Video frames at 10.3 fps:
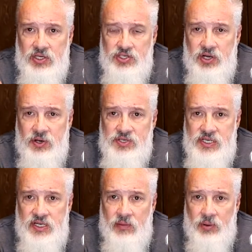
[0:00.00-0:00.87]

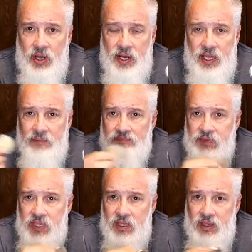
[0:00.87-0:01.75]
jersey number on it,
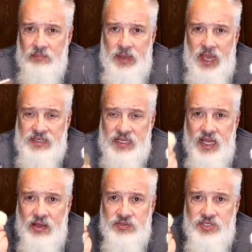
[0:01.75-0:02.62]
pass it
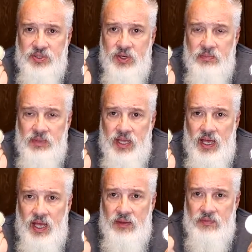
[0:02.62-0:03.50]
out to
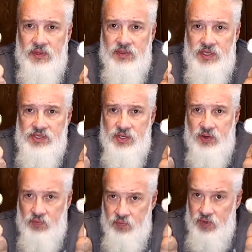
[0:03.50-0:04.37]
them? These are
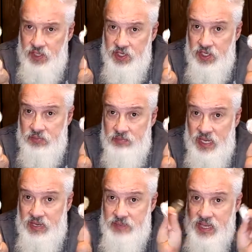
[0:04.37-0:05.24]
really good
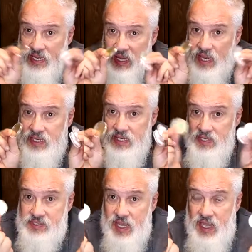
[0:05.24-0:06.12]
money-making
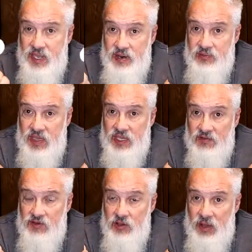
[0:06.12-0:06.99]
ideas, and they
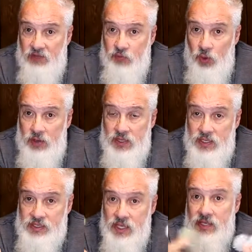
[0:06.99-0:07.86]
give you about 4 of
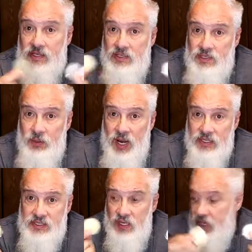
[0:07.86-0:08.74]
these to
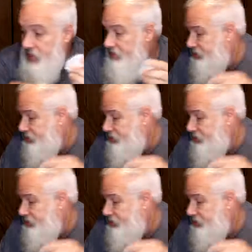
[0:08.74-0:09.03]
practice on.